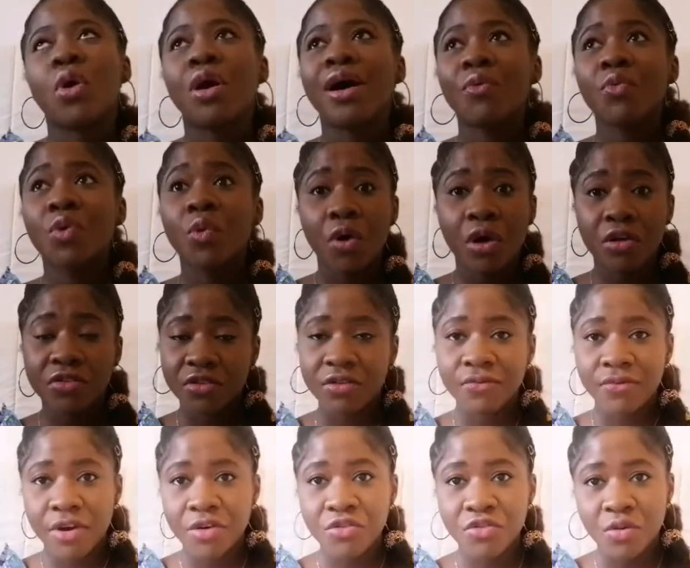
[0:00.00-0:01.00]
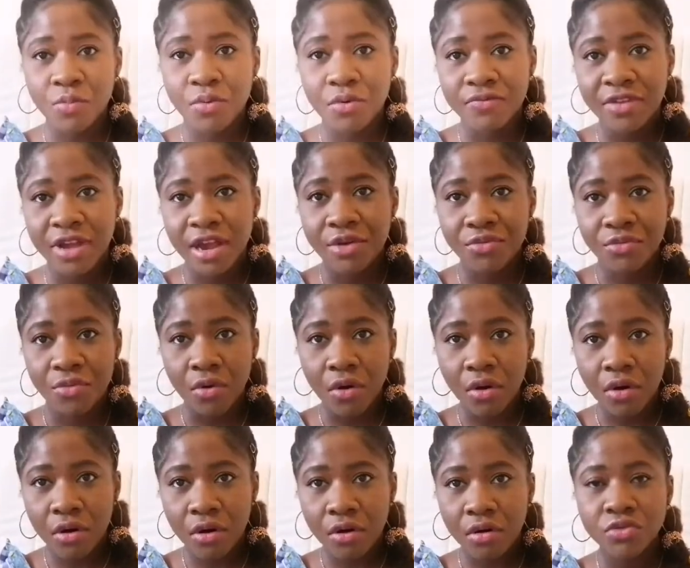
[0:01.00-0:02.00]
We walked to the very top of that rock,
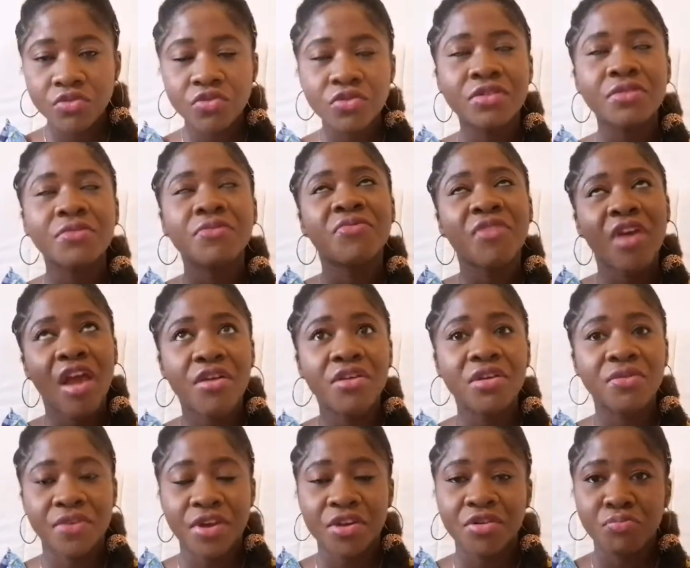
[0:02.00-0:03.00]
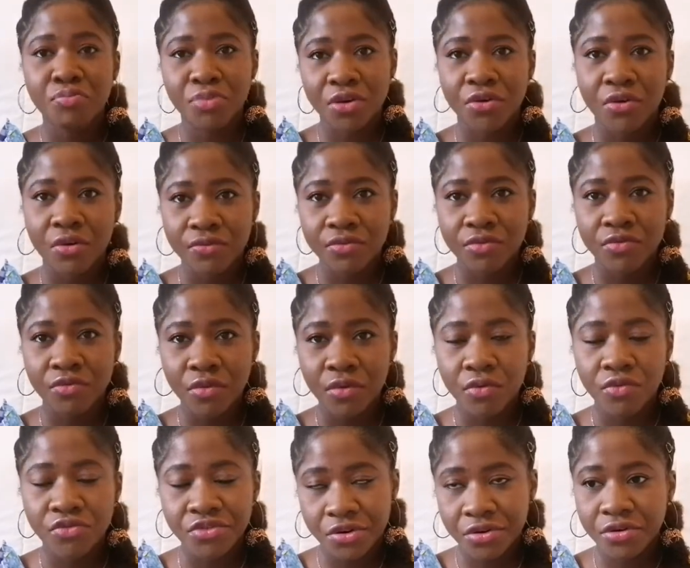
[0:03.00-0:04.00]
to the very very peak of the
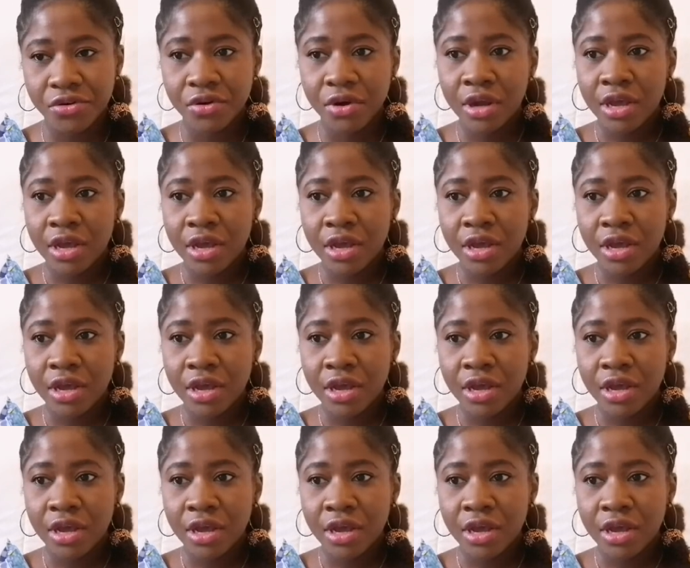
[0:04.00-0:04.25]
rock